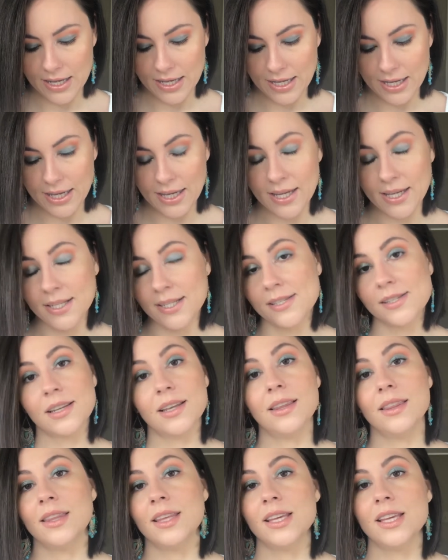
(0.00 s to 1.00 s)
and
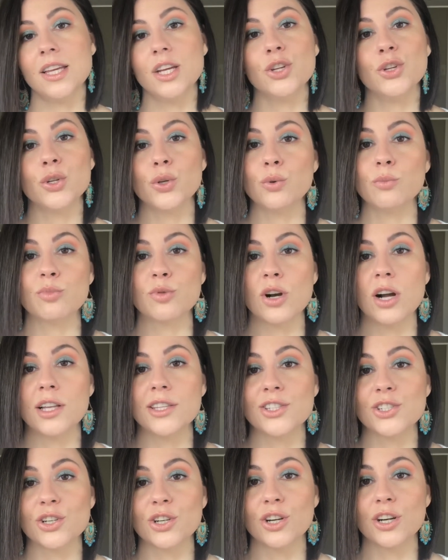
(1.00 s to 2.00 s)
the new
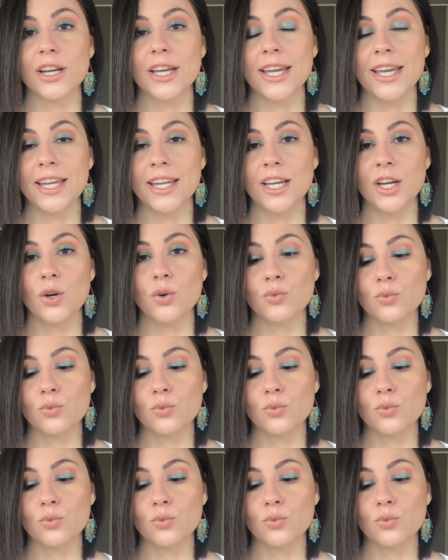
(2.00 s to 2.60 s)
bronzer in